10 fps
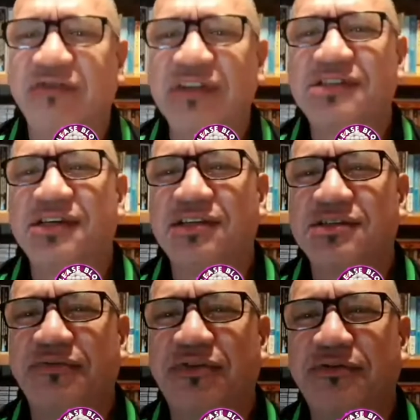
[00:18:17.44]
Vincent
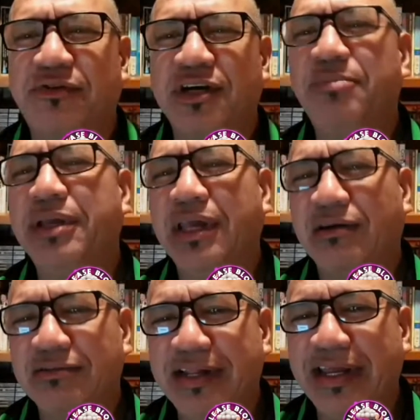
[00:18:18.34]
for coming
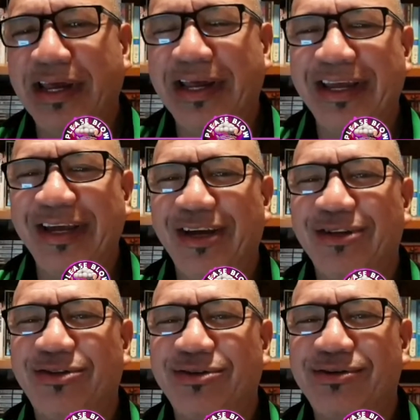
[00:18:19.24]
out there
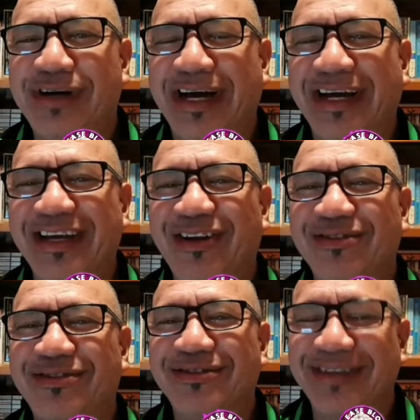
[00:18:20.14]

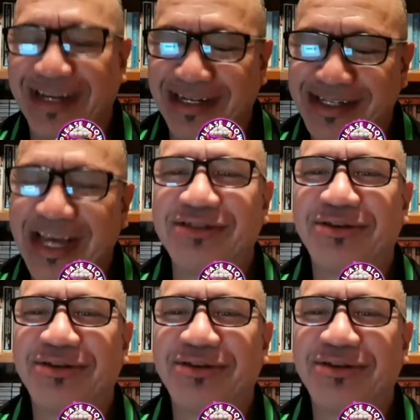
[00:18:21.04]
to get a taste